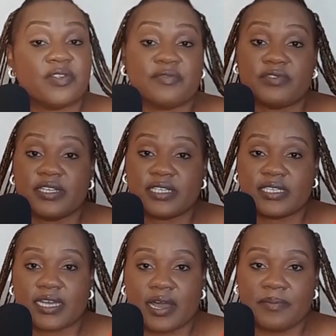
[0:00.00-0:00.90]
or the friends
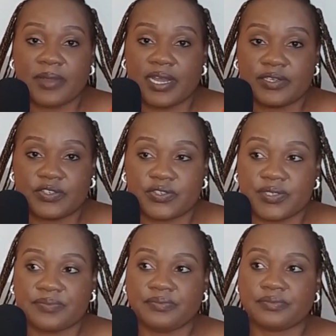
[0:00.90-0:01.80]
that are up
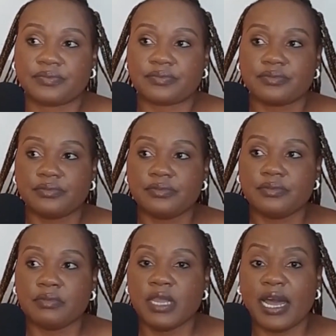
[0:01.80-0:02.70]
country.
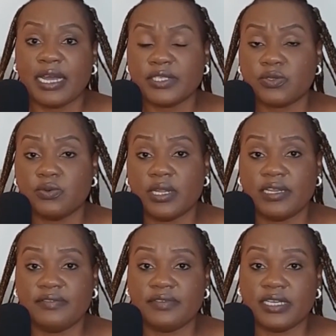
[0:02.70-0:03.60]
Us who
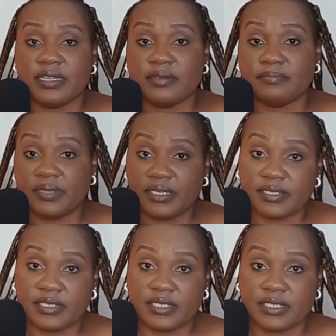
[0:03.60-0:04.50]
are living in the
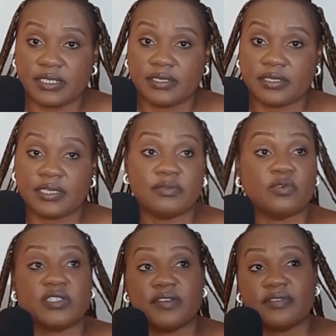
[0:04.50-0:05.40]
big city,
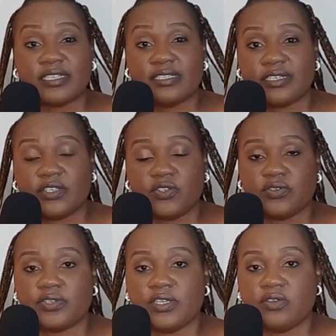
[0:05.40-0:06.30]
in whatever state
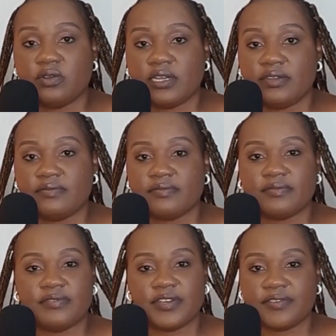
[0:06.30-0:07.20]
you're in, you live
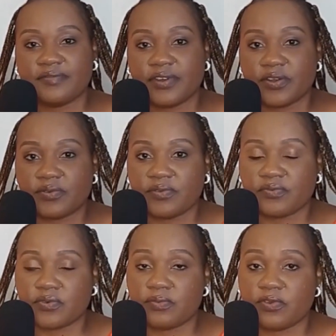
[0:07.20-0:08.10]
very far away
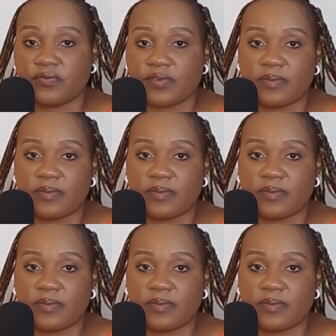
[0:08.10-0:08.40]
from your